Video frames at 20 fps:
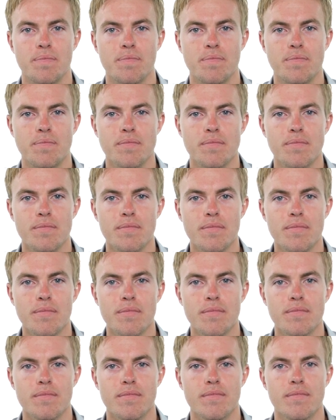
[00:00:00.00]

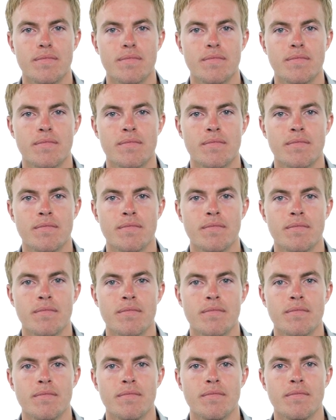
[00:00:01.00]

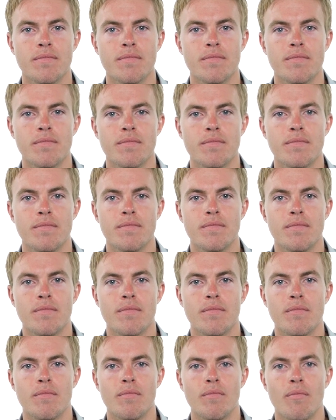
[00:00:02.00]

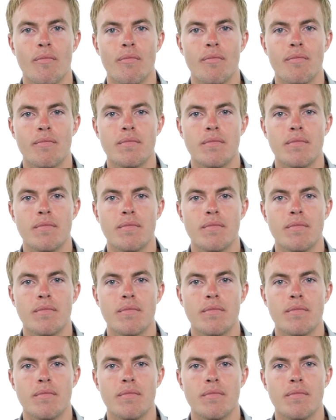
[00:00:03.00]
No one is speaking in this clip.